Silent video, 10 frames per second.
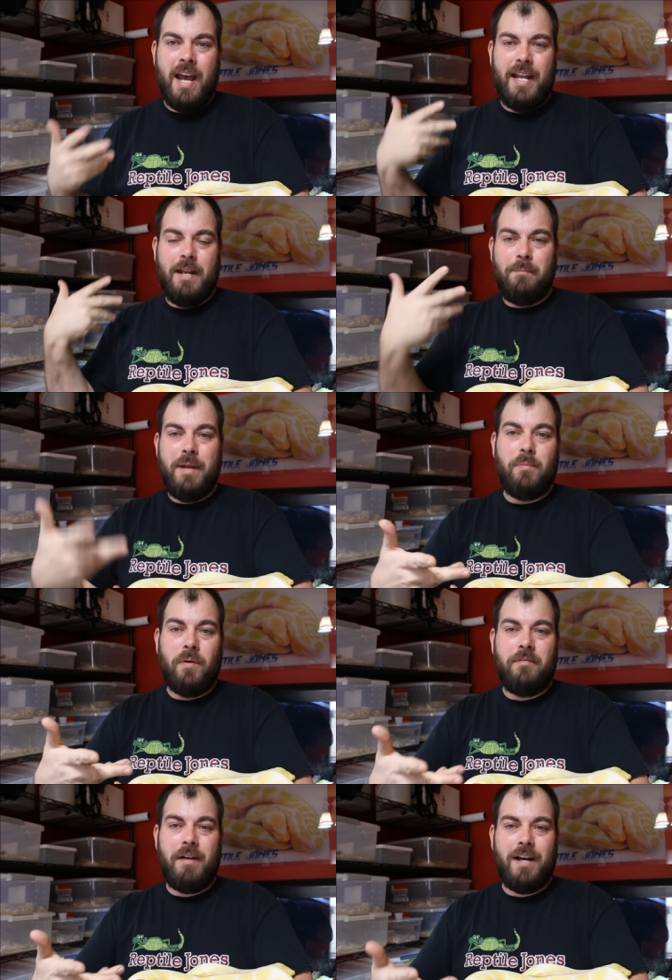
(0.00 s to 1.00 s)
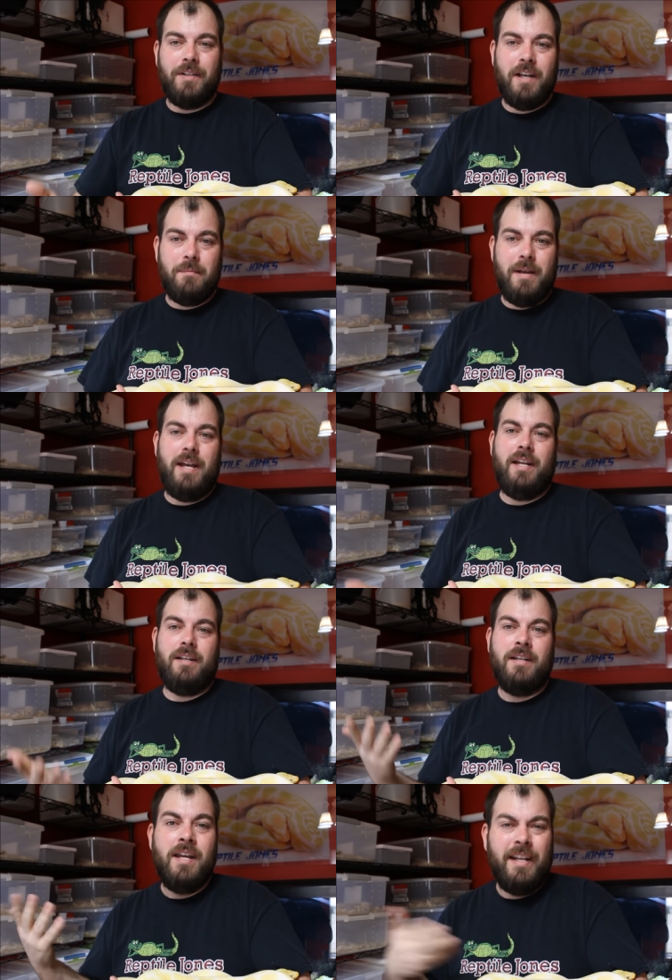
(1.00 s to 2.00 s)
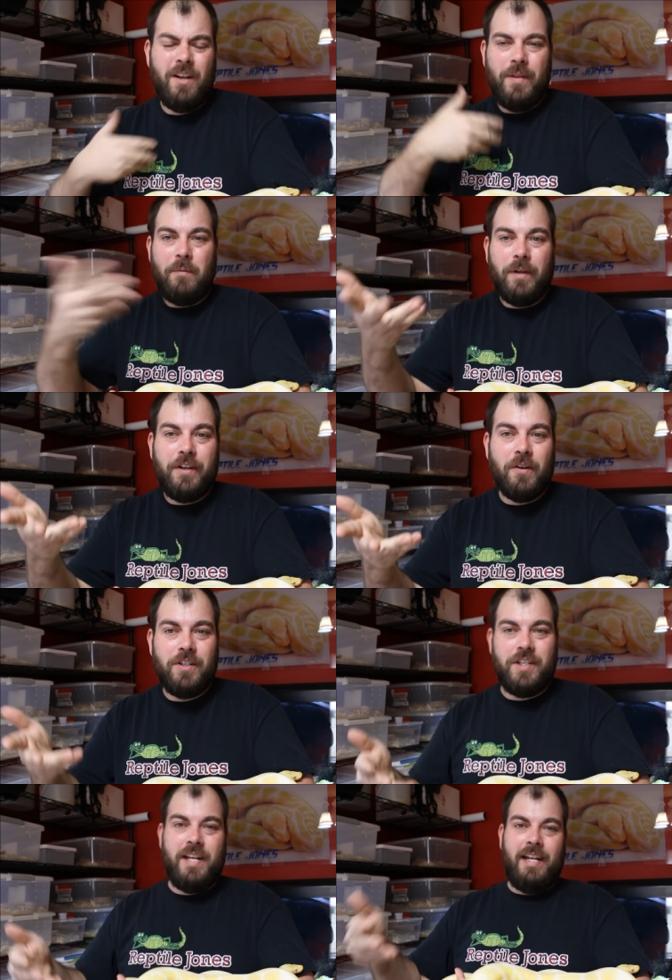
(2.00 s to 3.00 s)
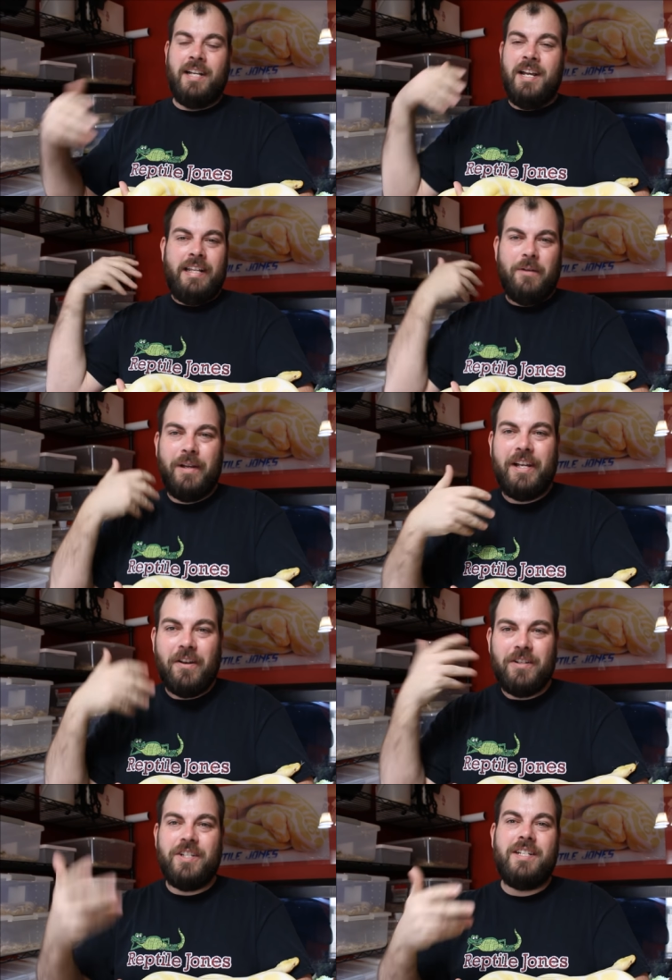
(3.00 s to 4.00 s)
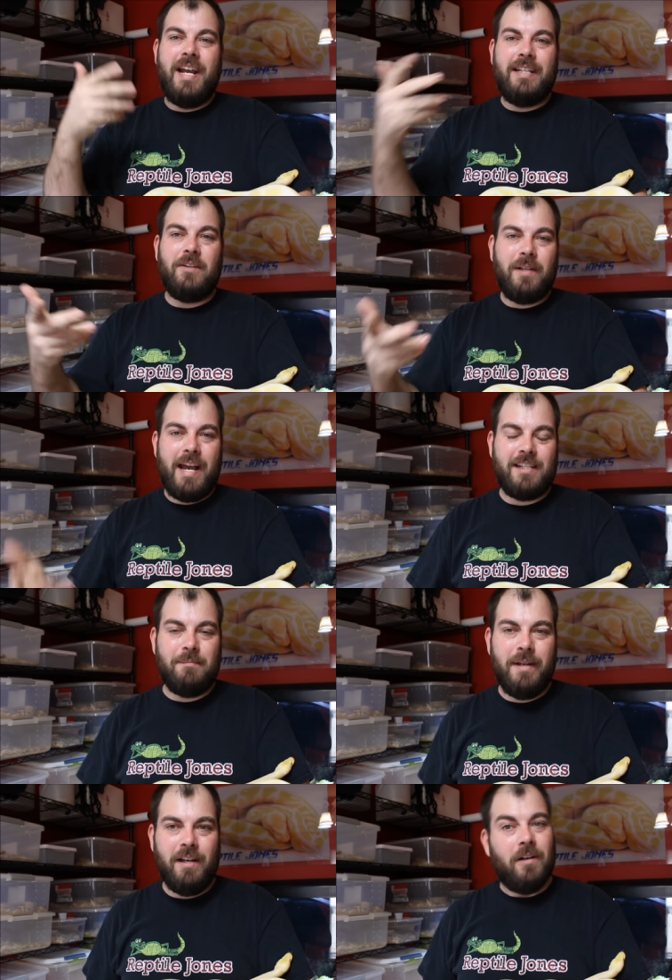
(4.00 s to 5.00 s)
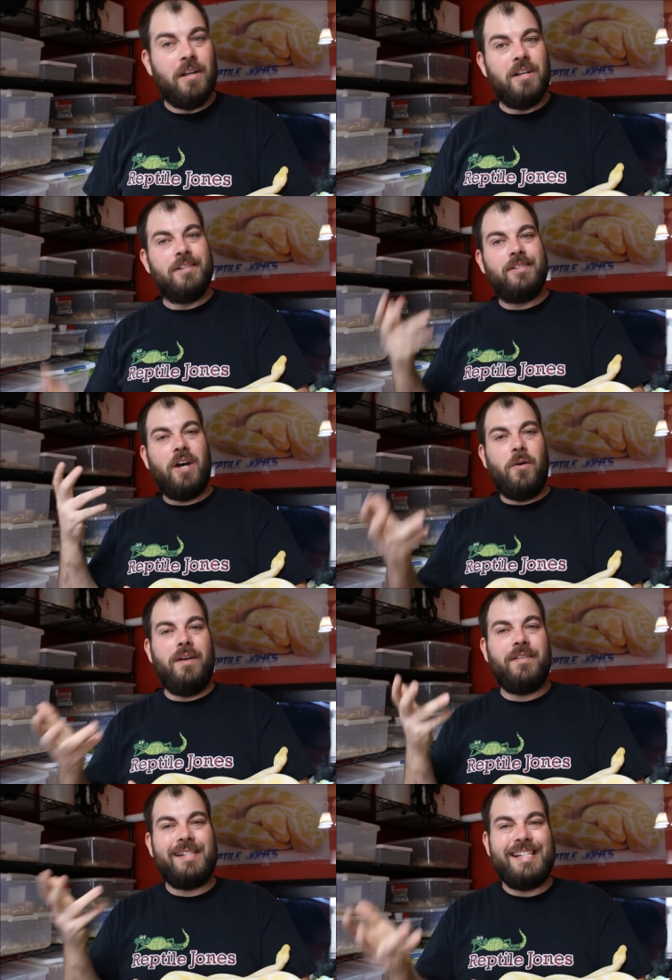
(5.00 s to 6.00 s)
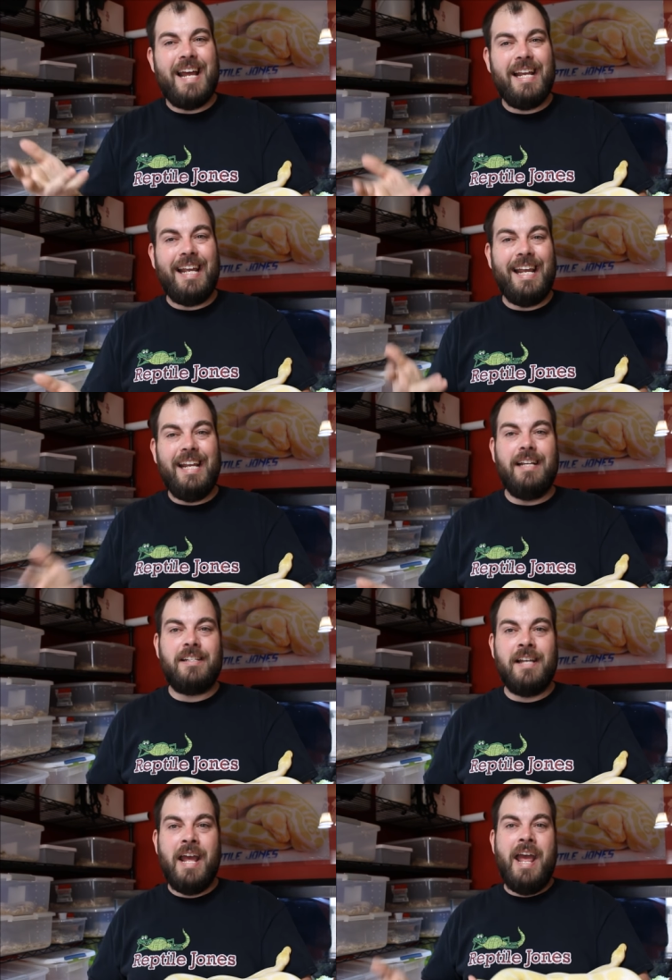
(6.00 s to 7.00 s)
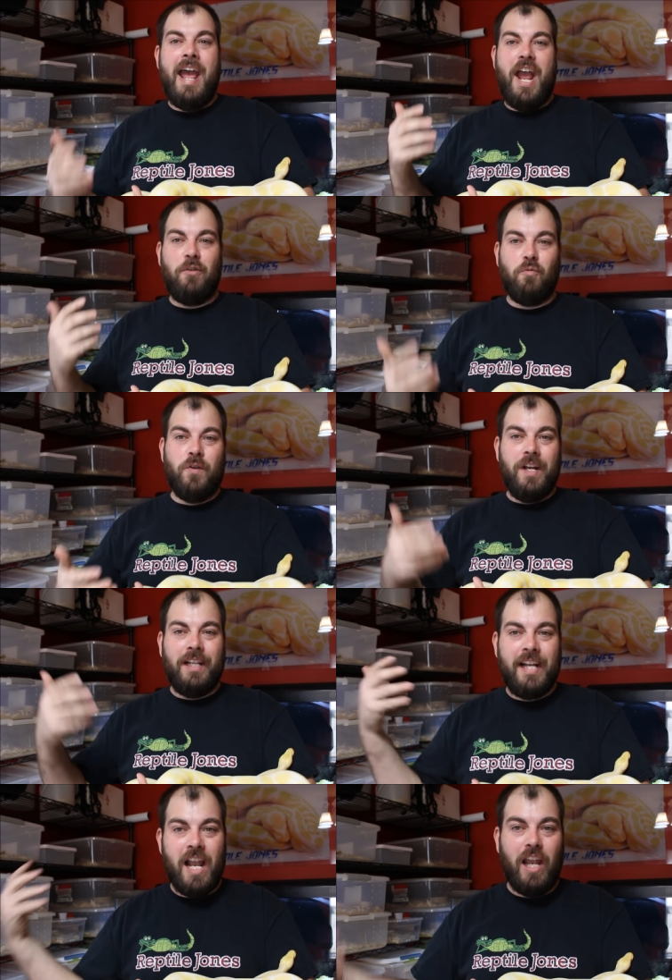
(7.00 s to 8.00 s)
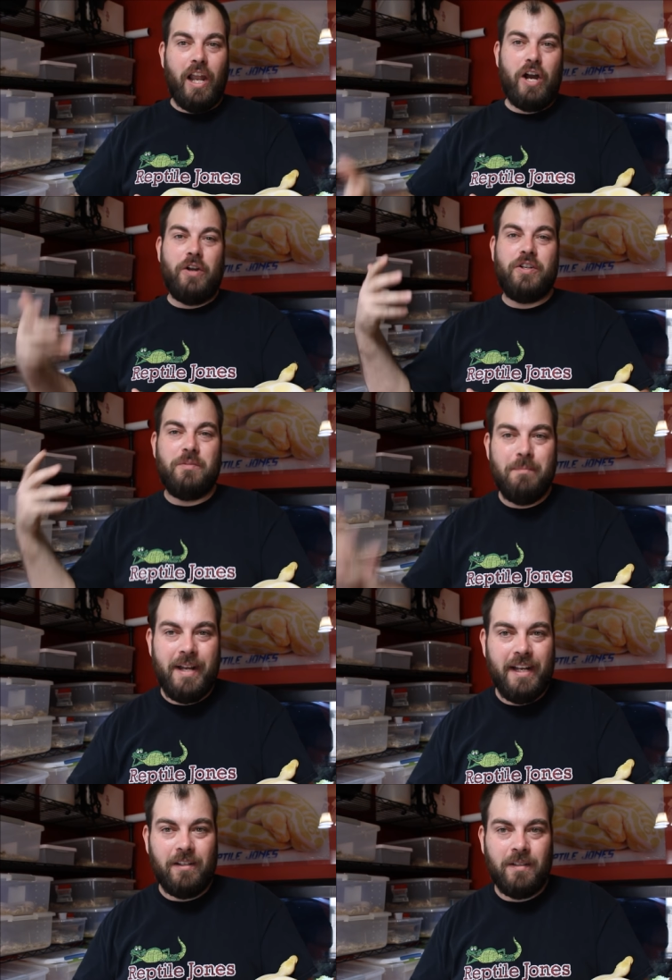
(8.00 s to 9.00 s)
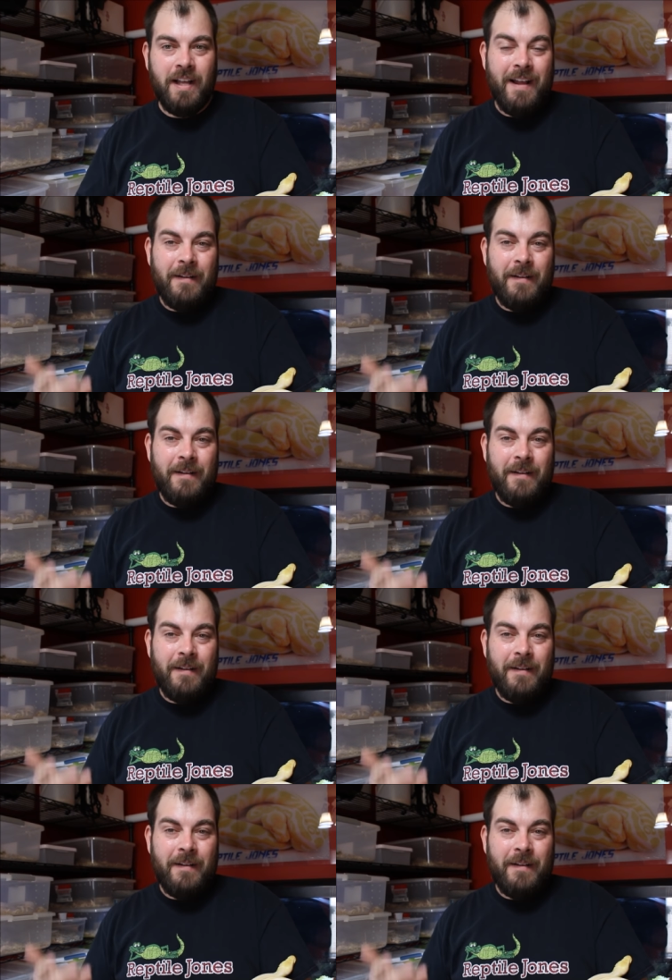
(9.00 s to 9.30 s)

and then people found them, and you know, they regurgitate their last meal. So if a snake eats a really large meal,